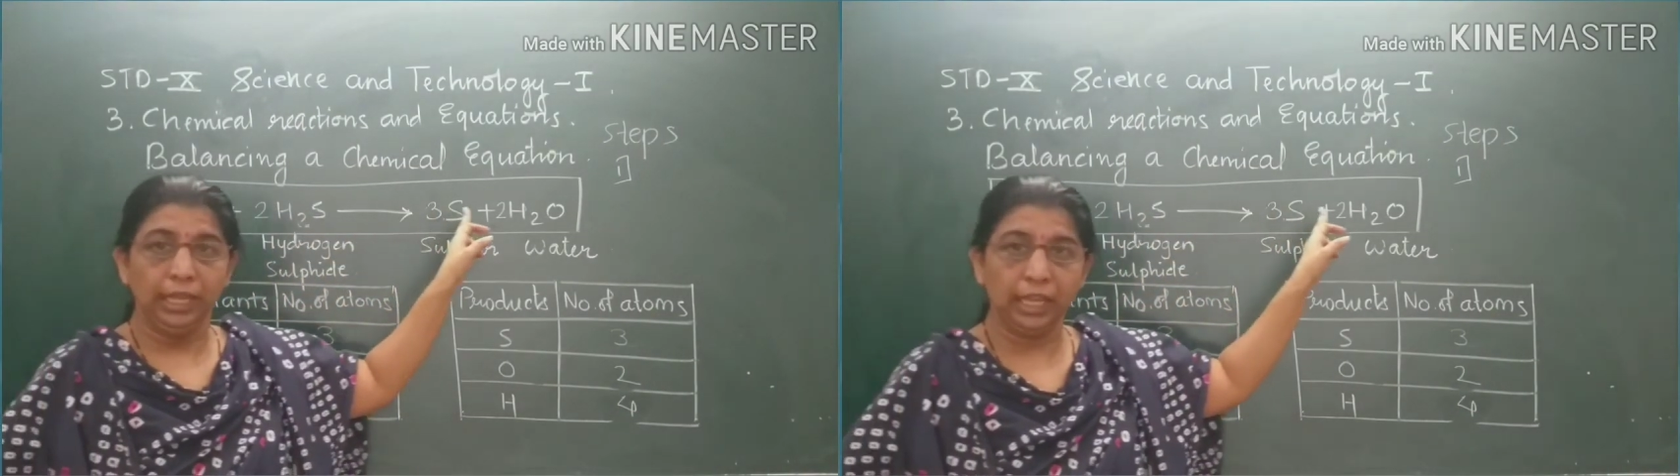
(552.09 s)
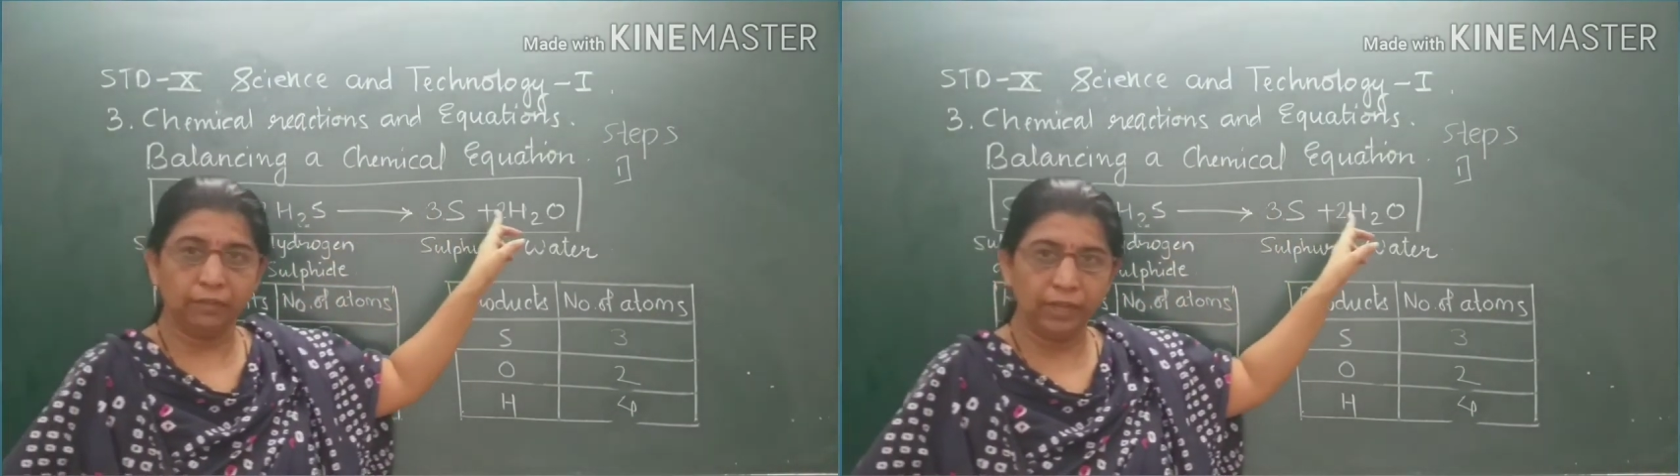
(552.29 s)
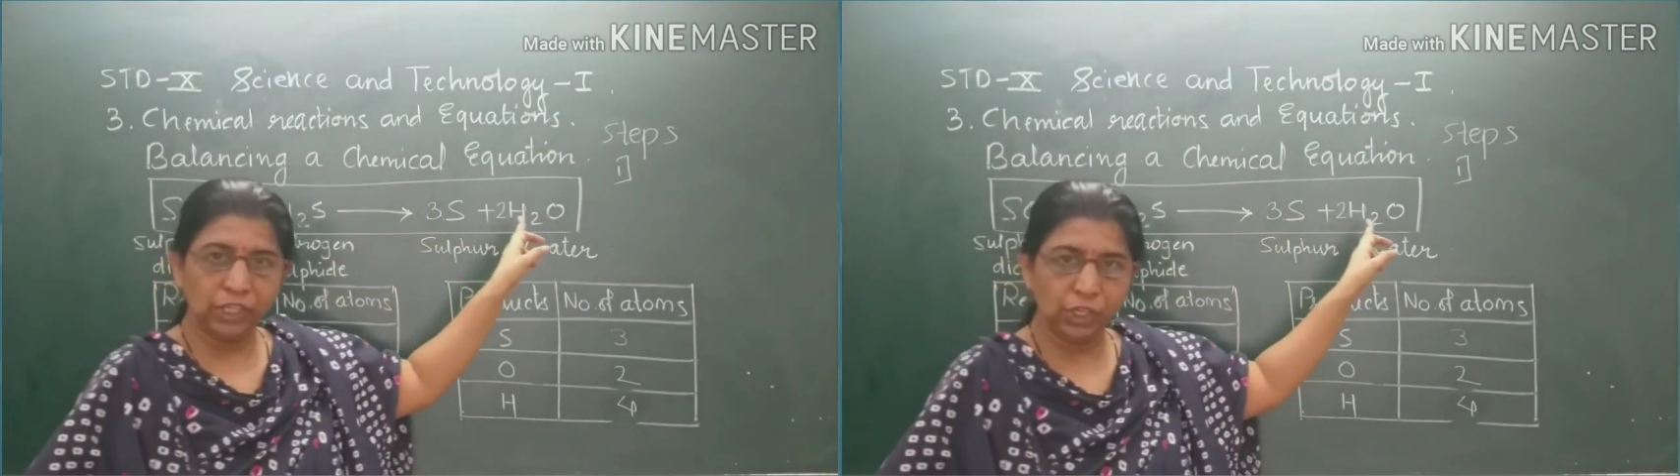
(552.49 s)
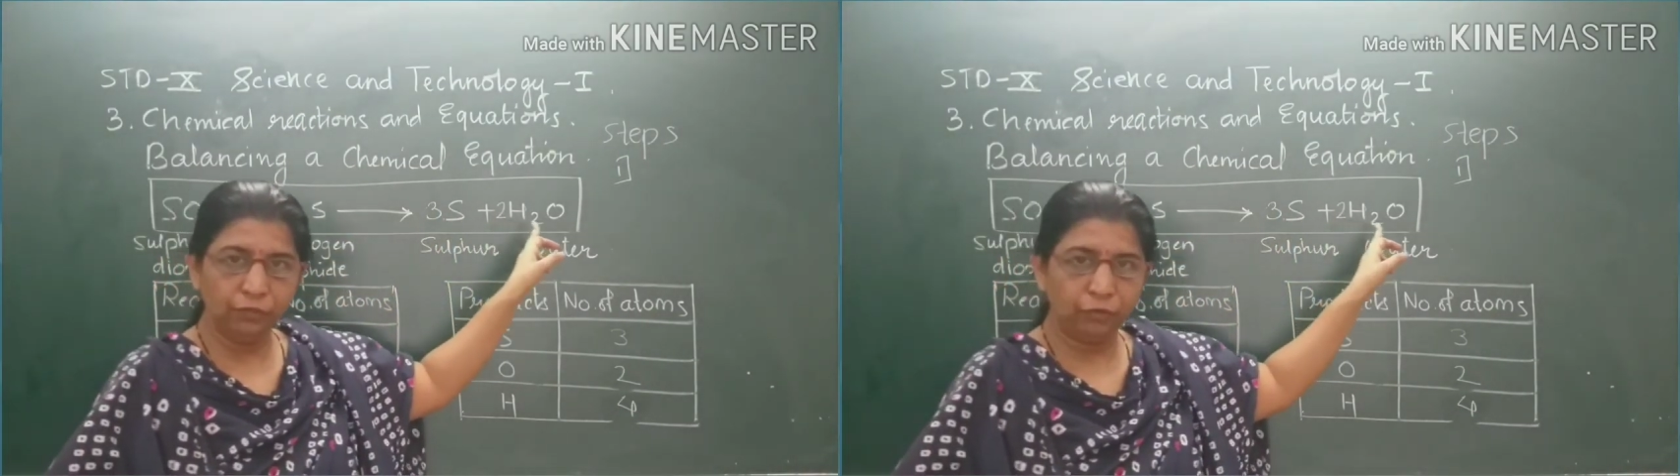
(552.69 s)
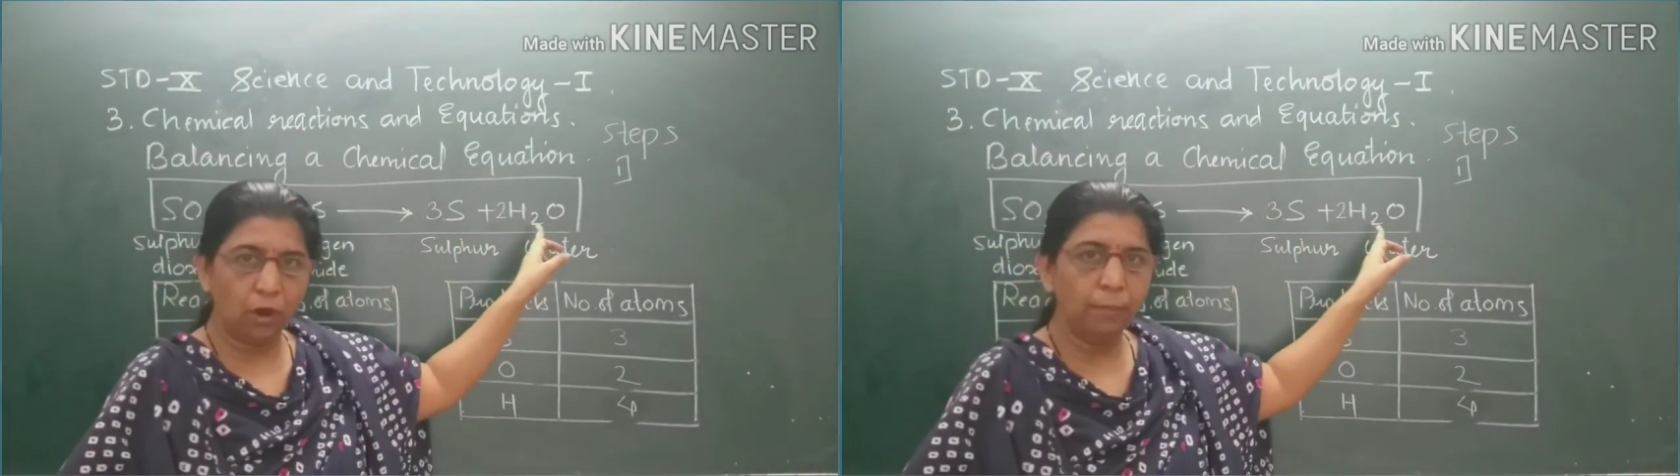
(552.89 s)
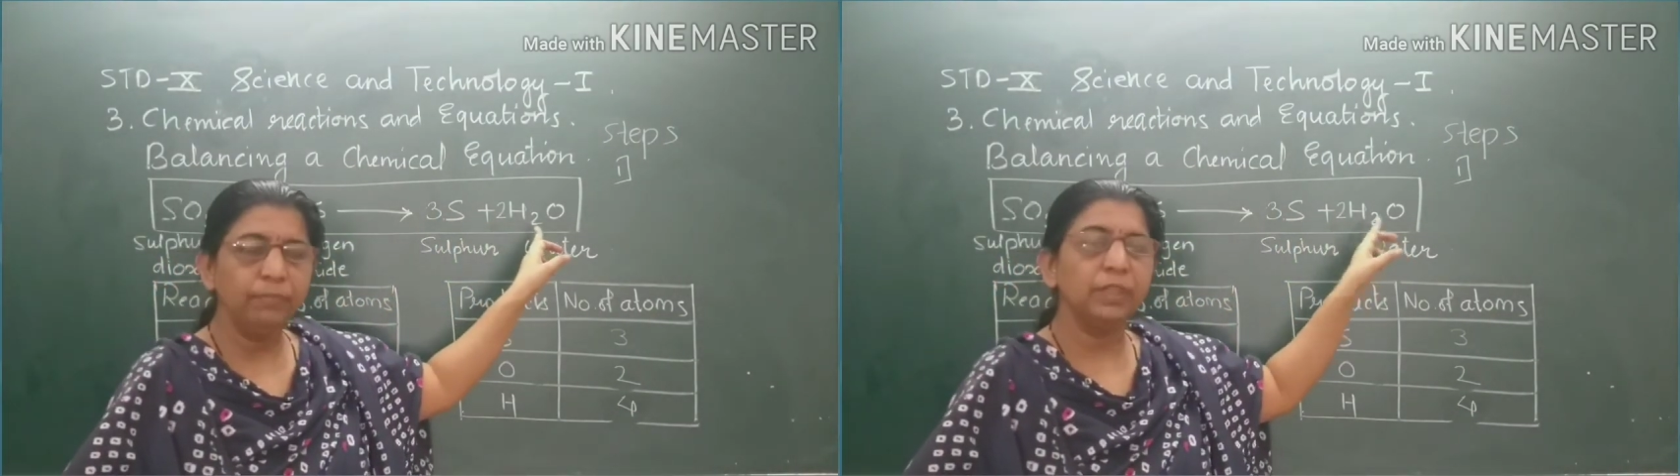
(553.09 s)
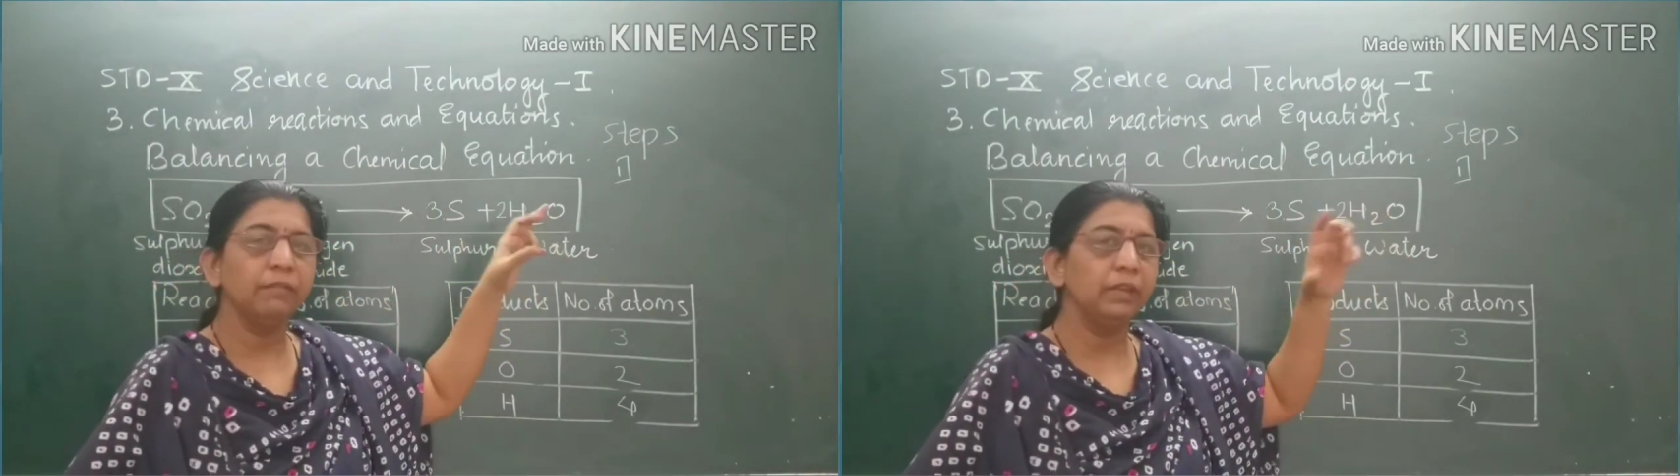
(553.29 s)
equation form.